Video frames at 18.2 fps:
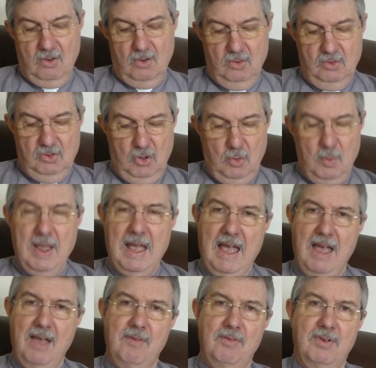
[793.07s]
Or do we
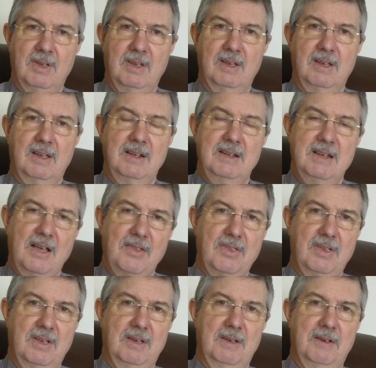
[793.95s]
have
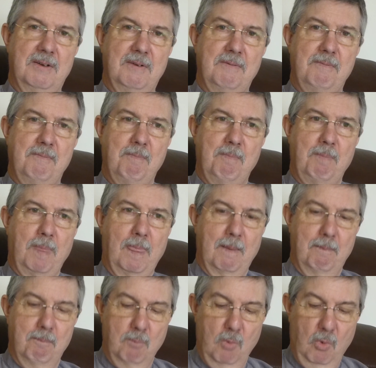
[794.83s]
another,
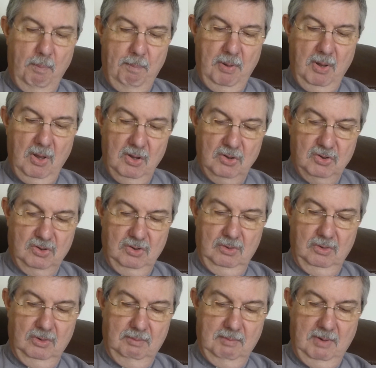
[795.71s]
more
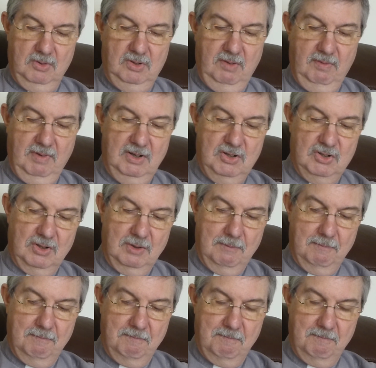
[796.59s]
personal motivation?